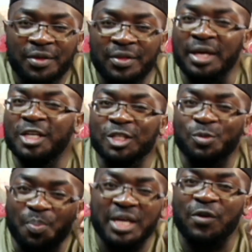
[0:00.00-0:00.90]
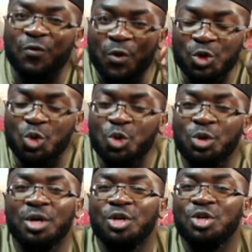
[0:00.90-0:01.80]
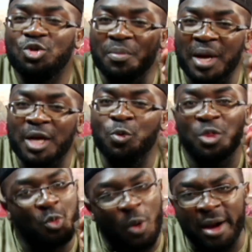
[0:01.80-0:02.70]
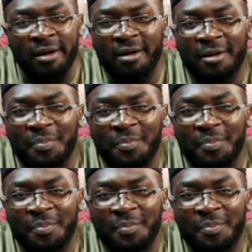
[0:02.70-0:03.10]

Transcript: then it is better for you to remain with one